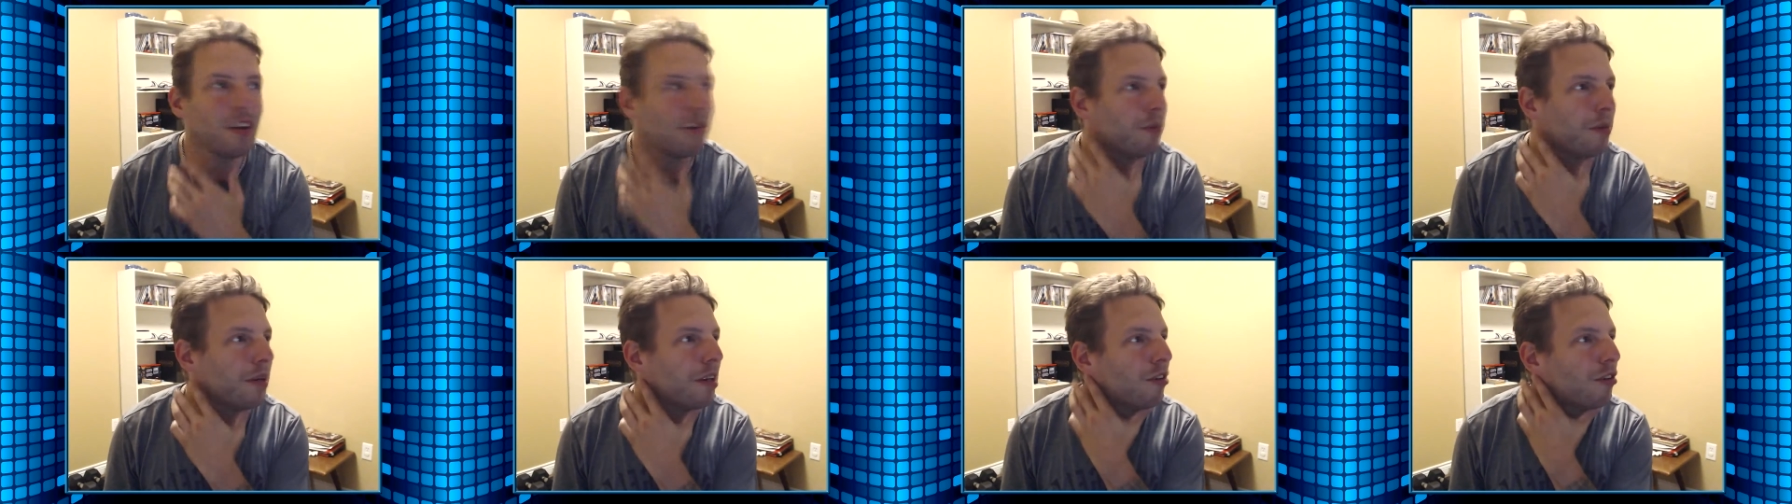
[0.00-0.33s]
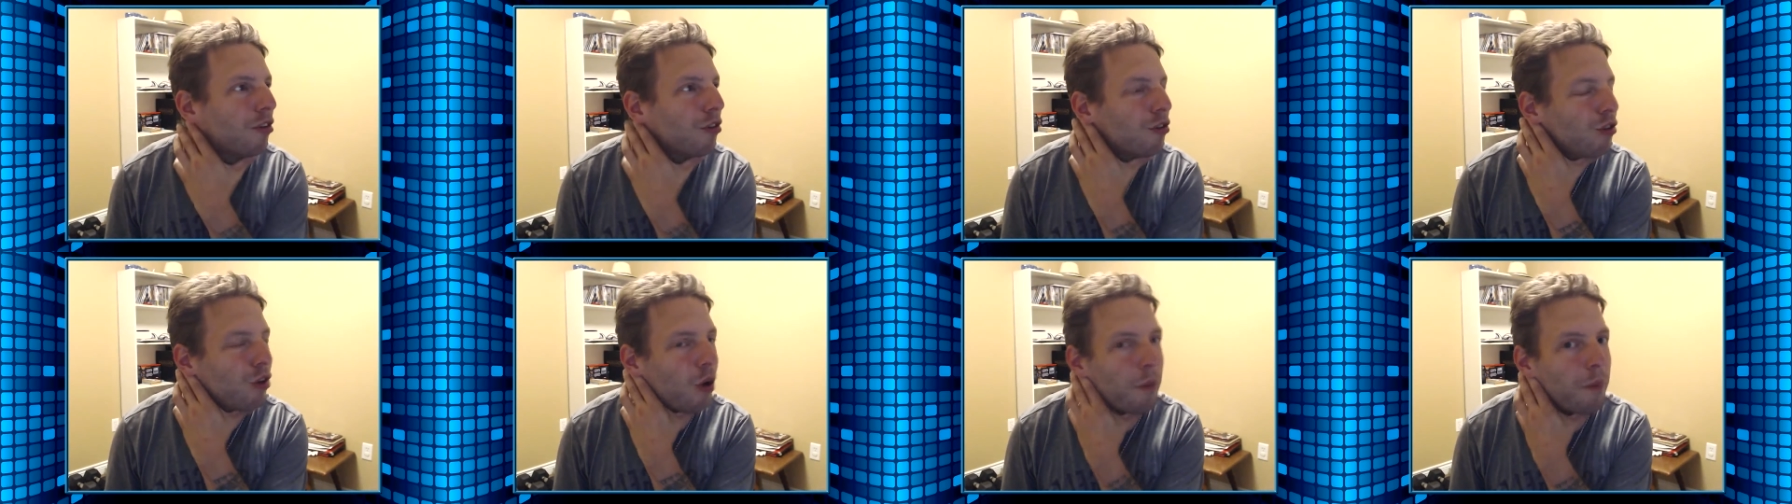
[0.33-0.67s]
but he's
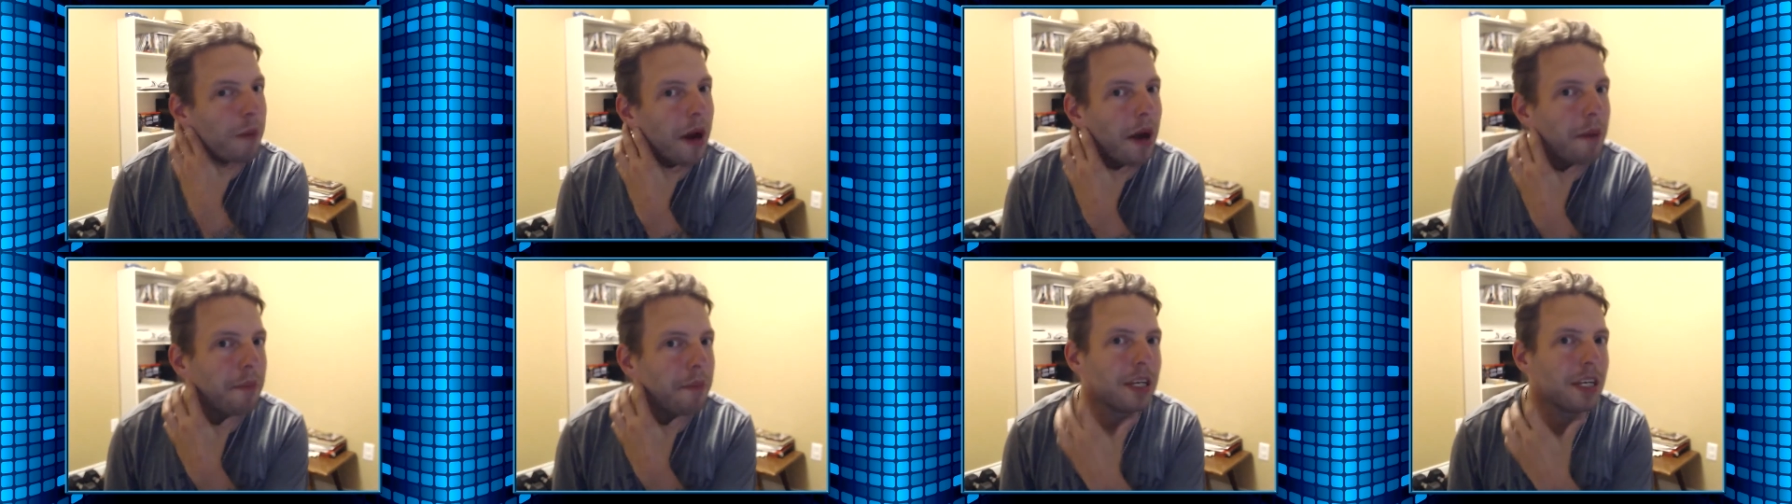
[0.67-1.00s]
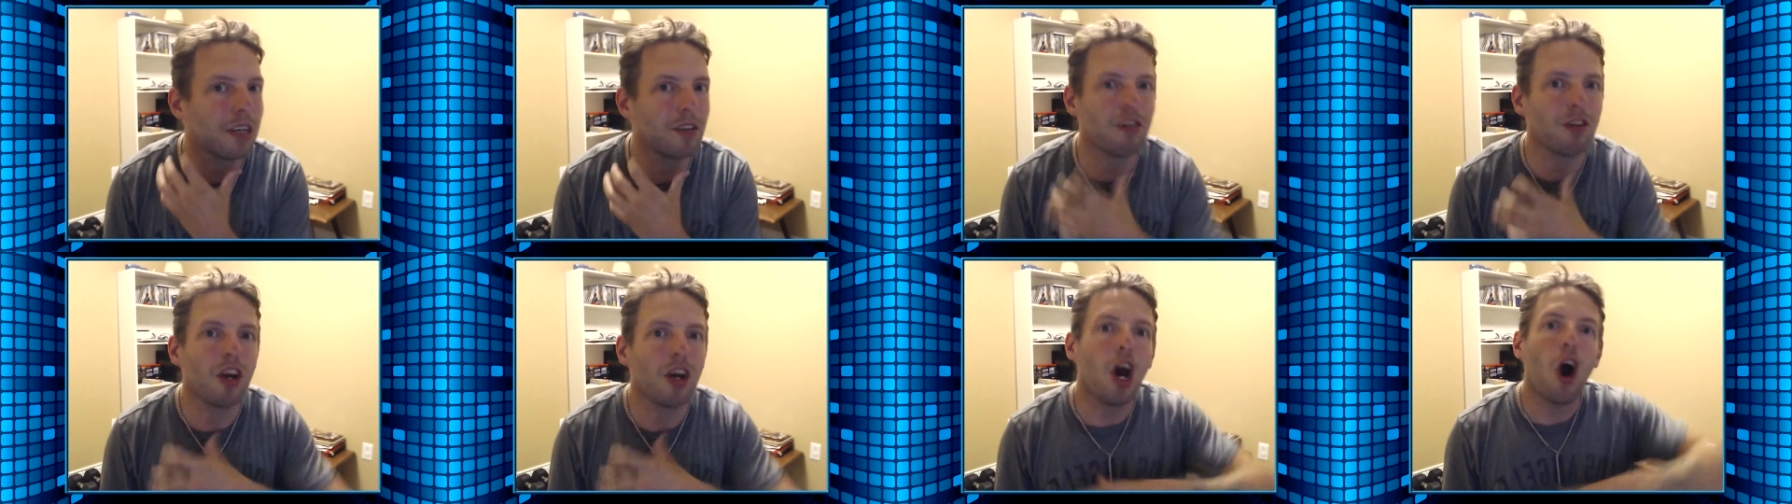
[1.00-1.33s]
just so mad
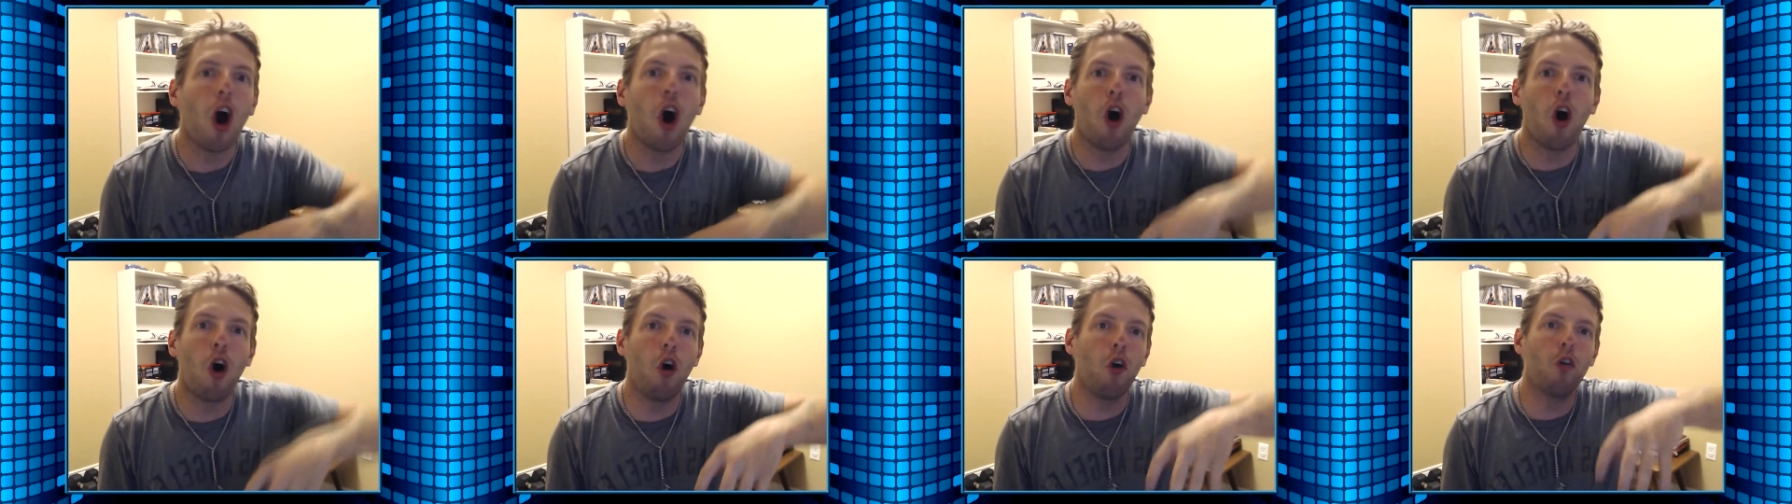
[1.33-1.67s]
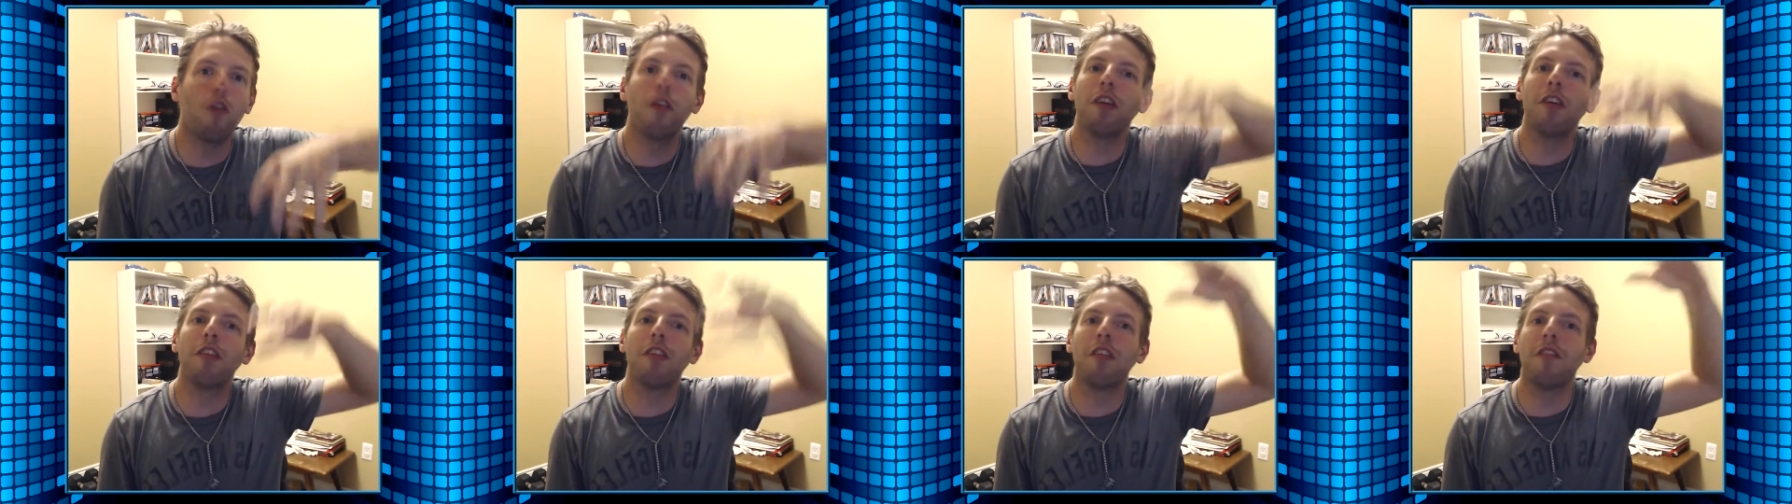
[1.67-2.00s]
because all
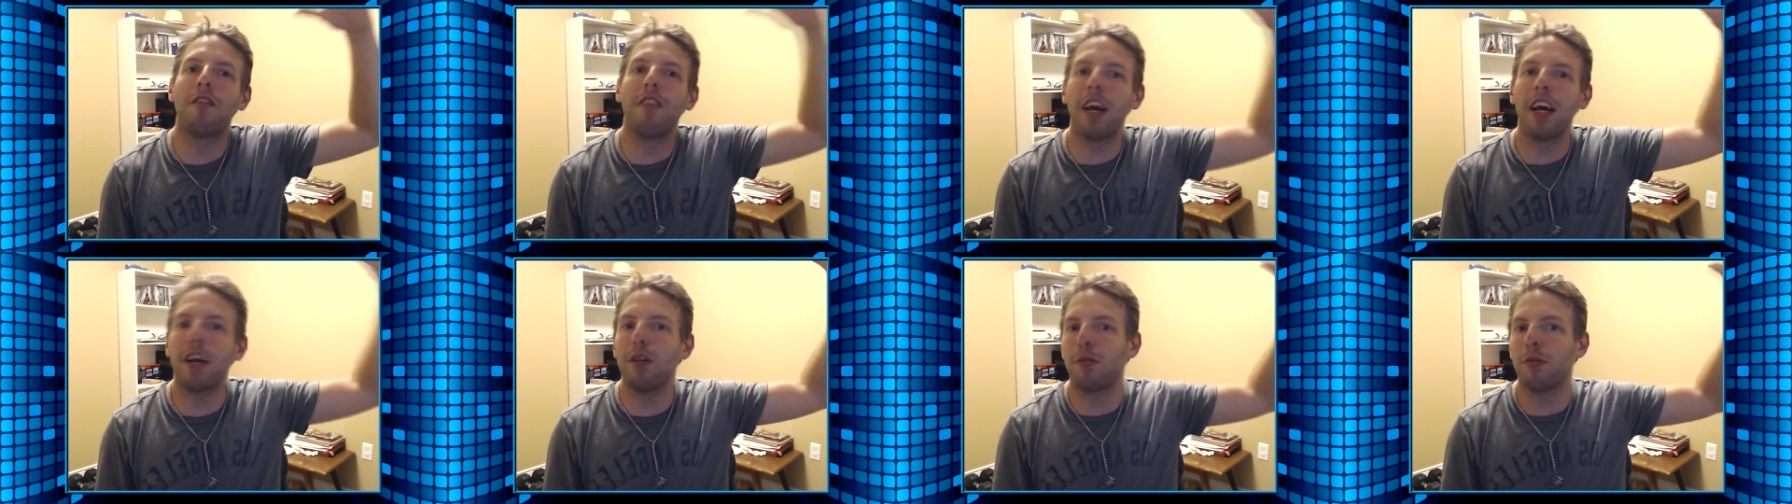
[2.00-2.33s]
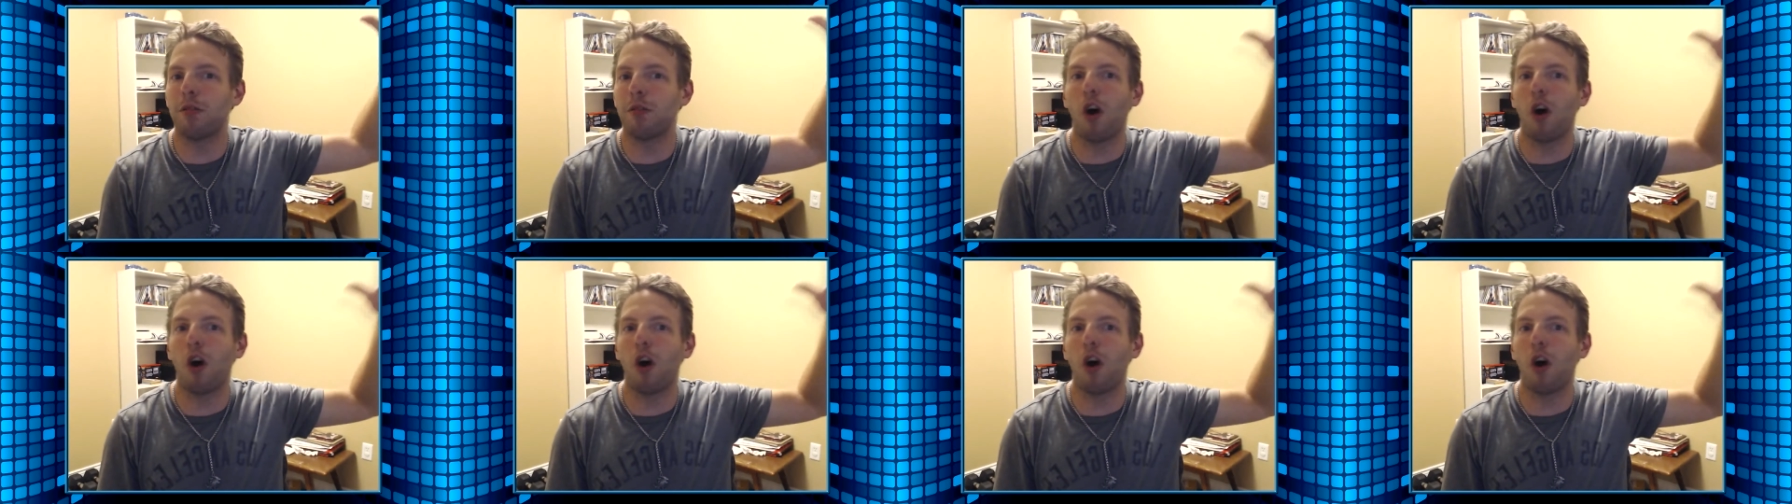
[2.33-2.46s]
these advancements,